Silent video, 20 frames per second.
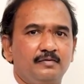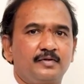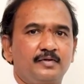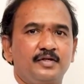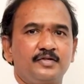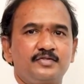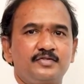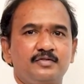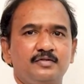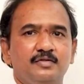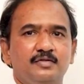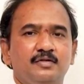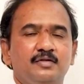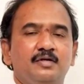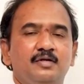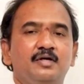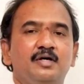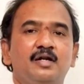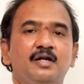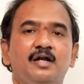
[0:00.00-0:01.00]
Friends,
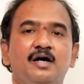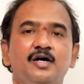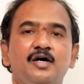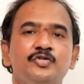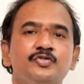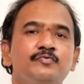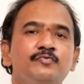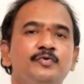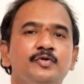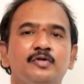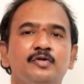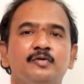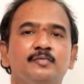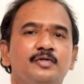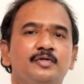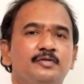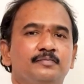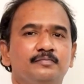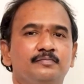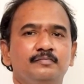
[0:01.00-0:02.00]
last video lo
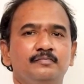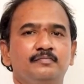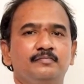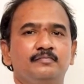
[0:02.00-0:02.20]
manam